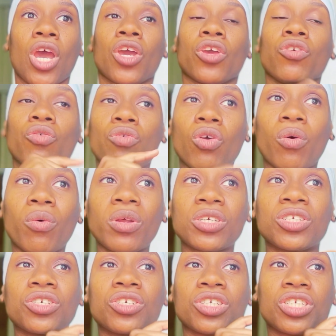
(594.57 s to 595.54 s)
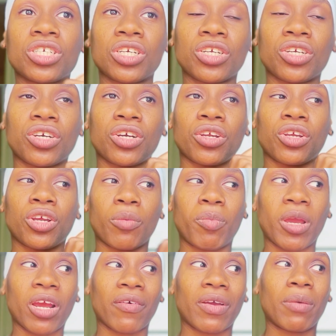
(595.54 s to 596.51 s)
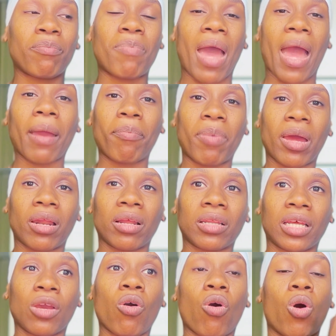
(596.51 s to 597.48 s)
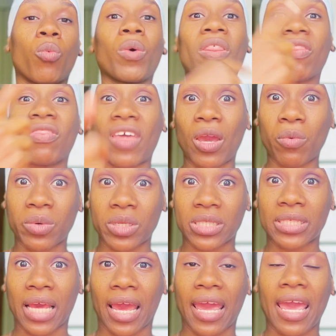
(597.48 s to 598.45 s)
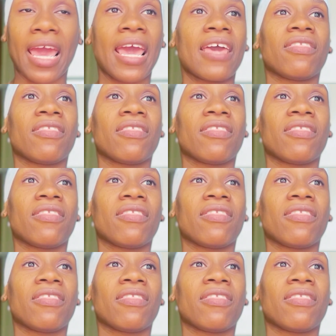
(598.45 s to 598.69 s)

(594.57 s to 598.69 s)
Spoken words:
You notice your parent backpedaling on what they would say.